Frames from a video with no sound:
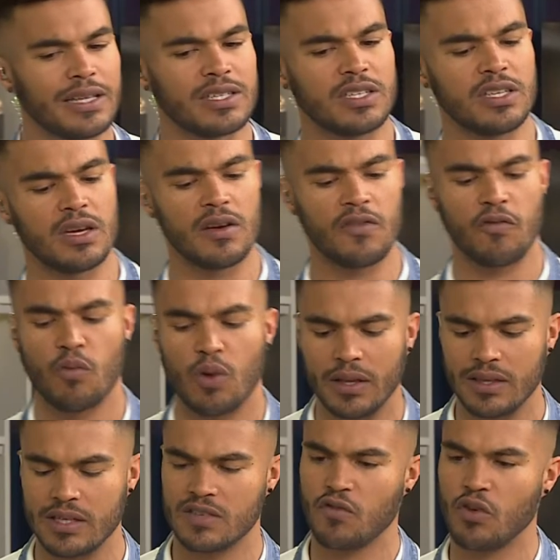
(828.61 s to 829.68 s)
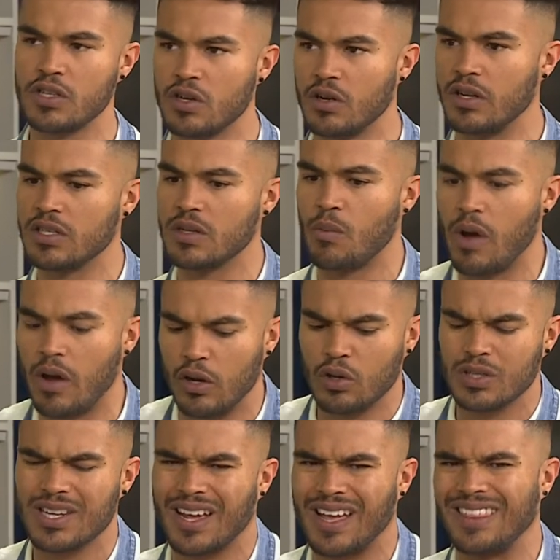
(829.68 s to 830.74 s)
Let's hear what this voice note is about. It
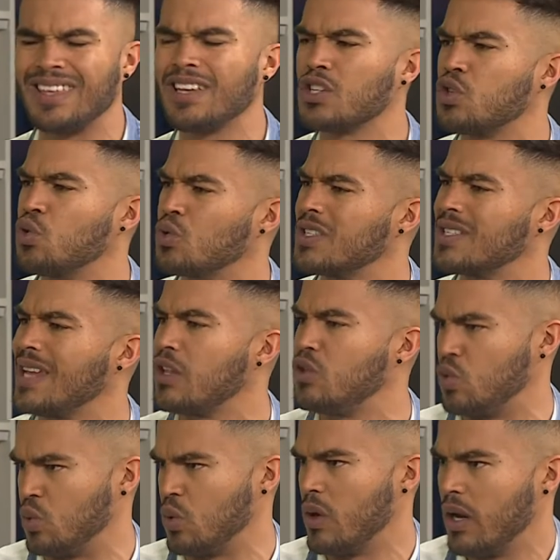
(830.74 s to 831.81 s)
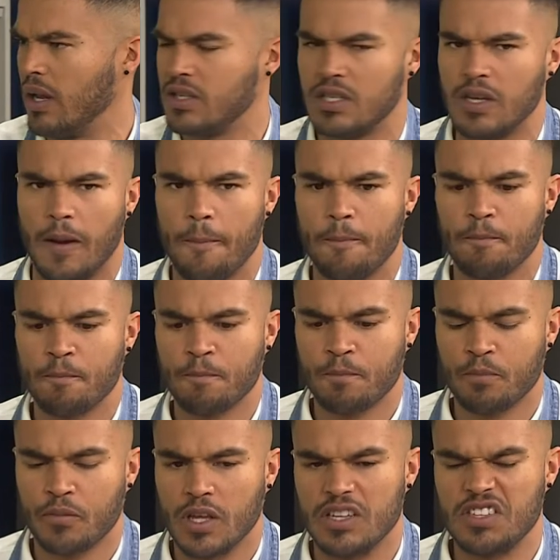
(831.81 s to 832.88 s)
looks like, I think it's Nosetu. let Send it.
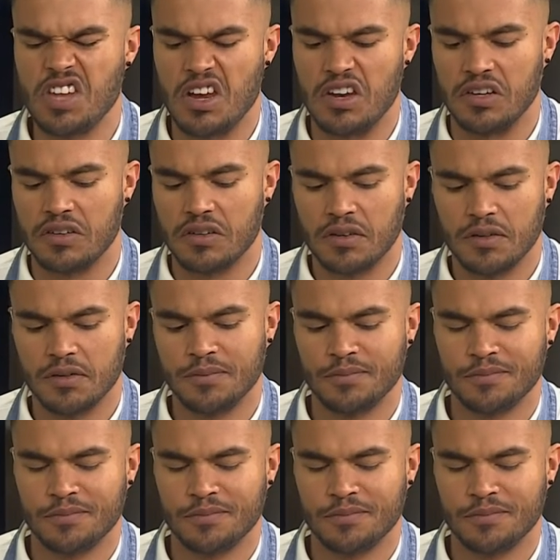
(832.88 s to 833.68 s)
Send it.